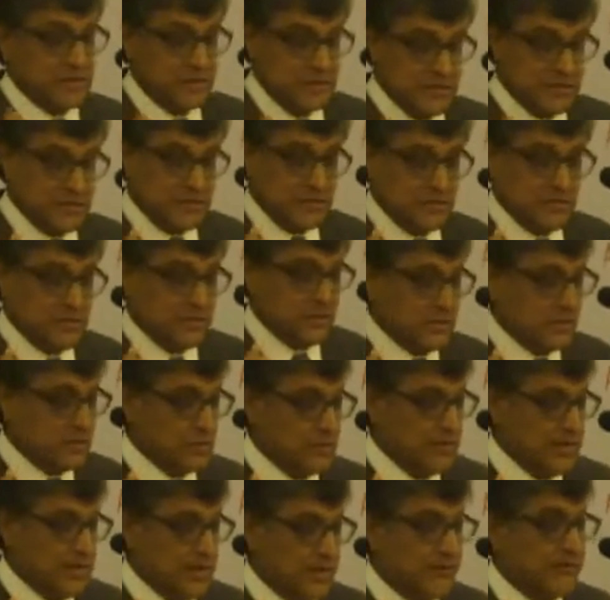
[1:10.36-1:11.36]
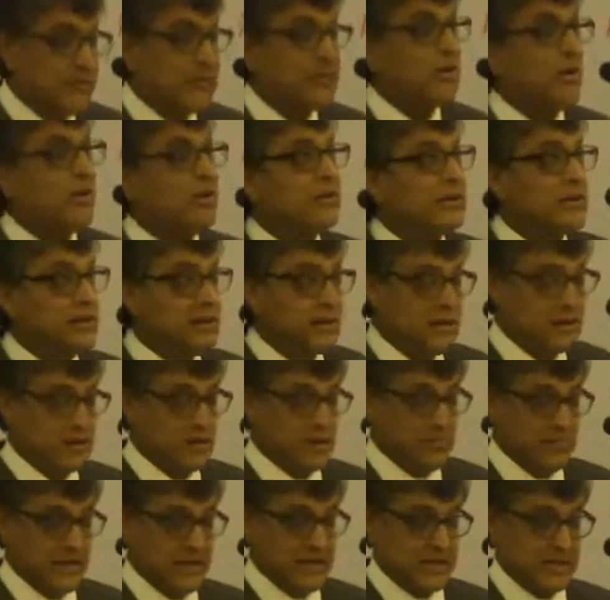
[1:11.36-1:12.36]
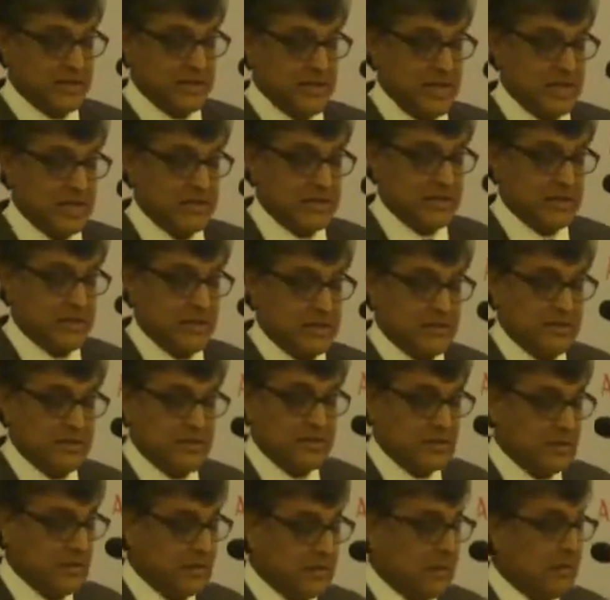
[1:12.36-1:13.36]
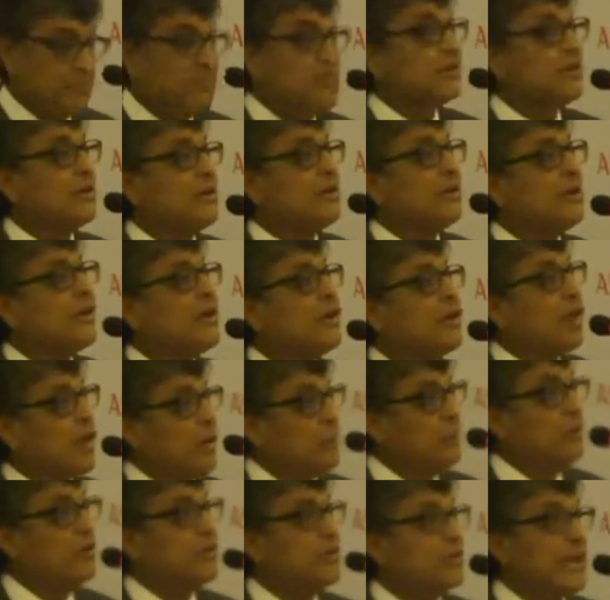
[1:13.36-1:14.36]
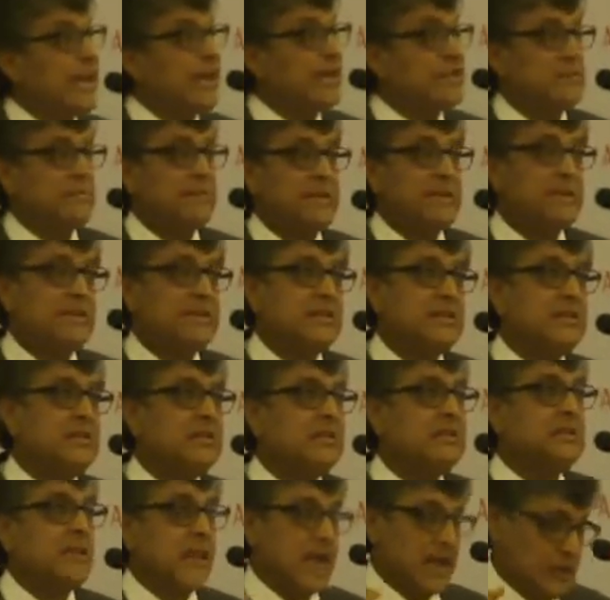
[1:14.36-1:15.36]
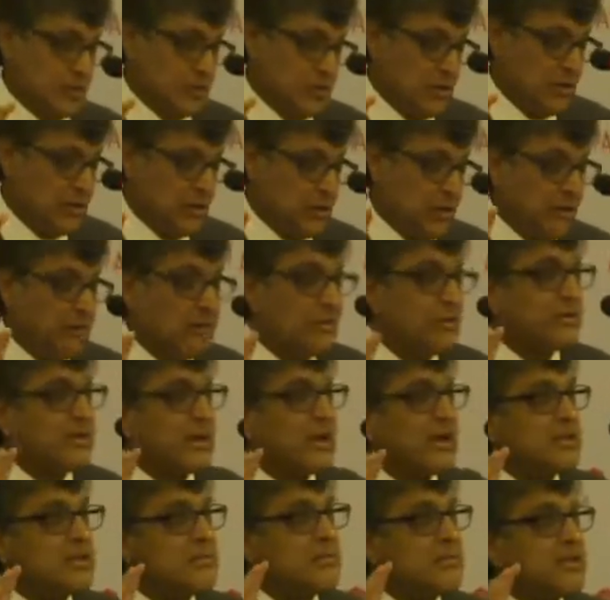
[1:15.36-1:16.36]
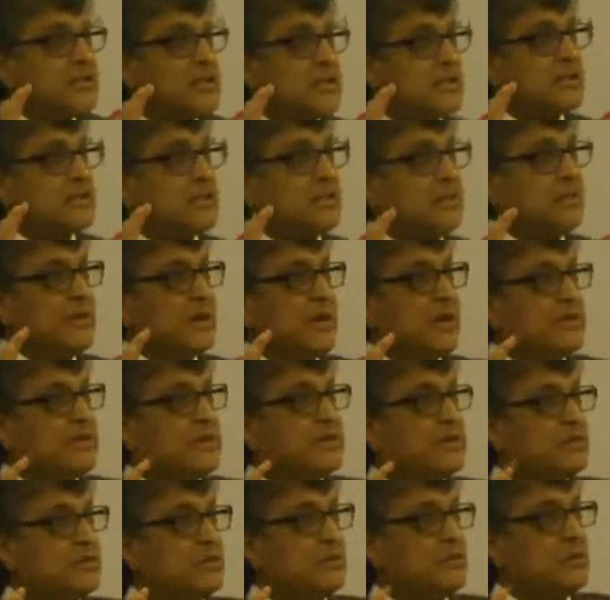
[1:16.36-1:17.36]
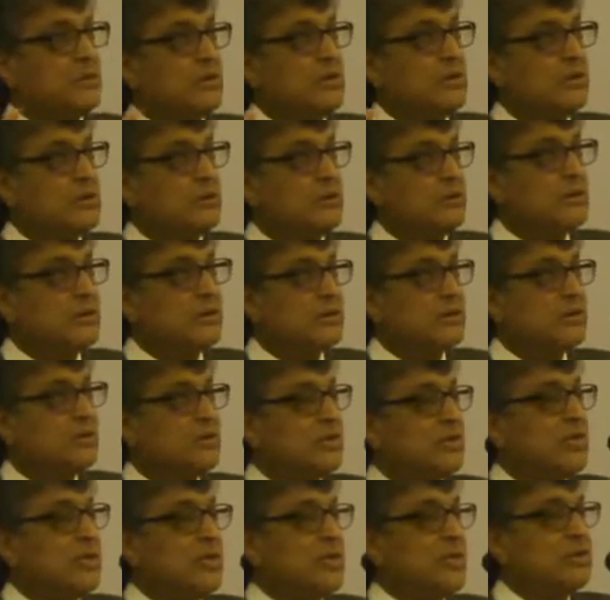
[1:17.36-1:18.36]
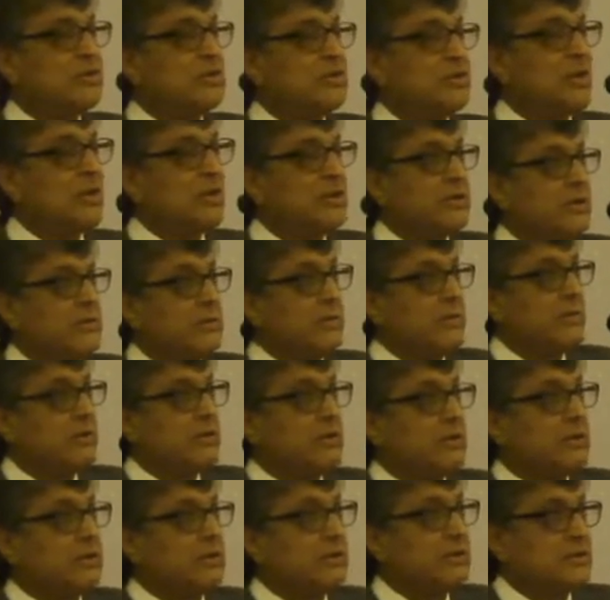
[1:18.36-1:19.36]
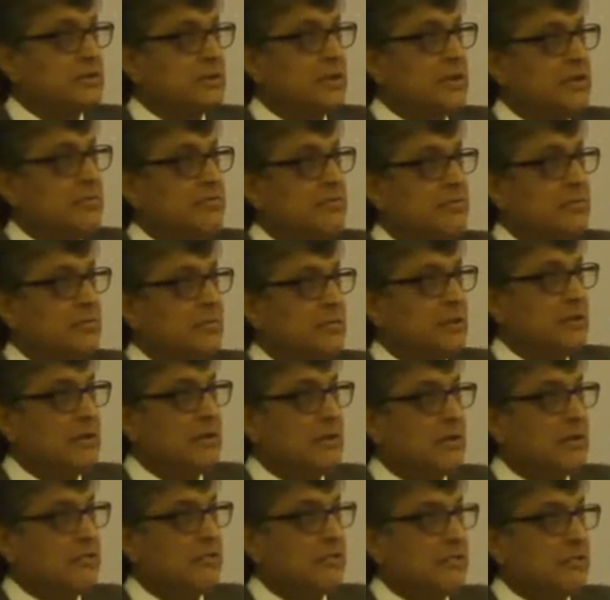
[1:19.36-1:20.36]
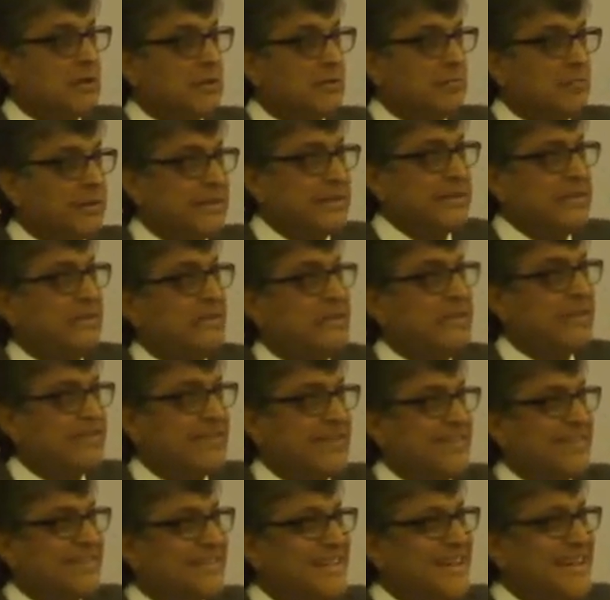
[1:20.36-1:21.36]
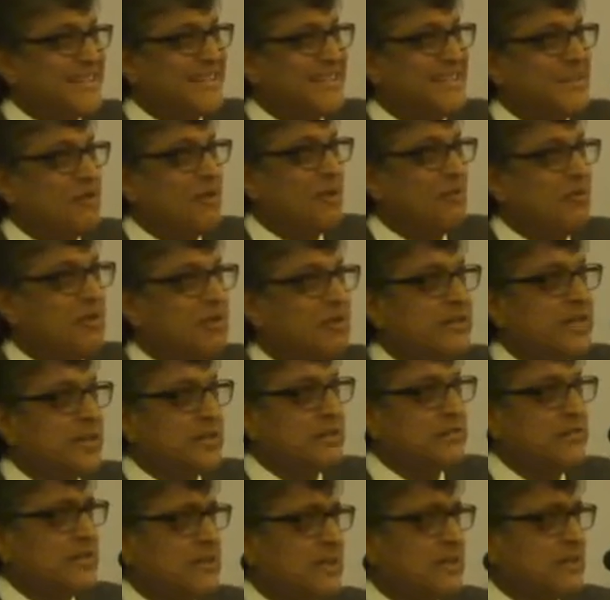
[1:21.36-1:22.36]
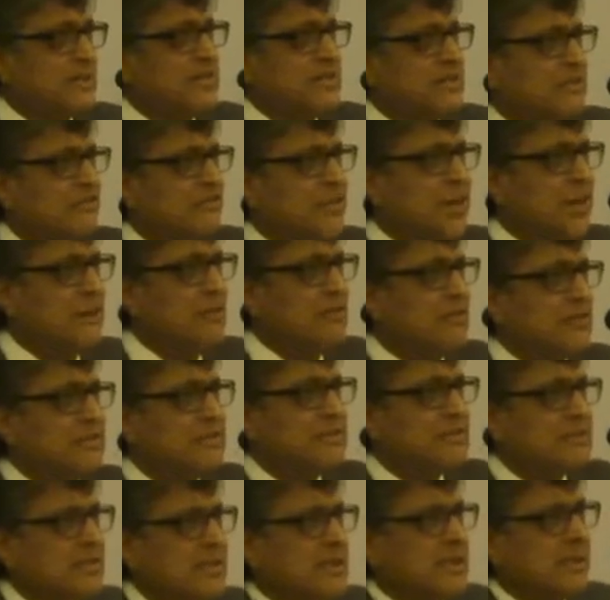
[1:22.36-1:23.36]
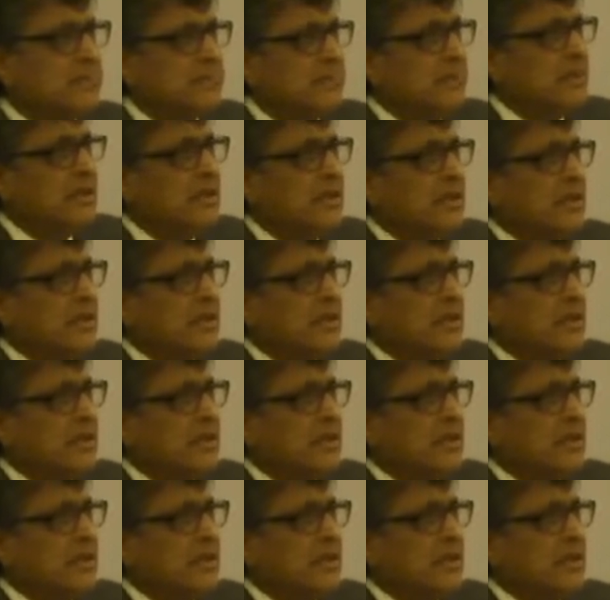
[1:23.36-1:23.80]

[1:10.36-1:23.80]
is destined to be levied concurrently by states and central government on a common tax base. This is actually common tax base is to be understood. Mr. Kothari has talked about the same for a particular transaction common tax base, that is the value is the same.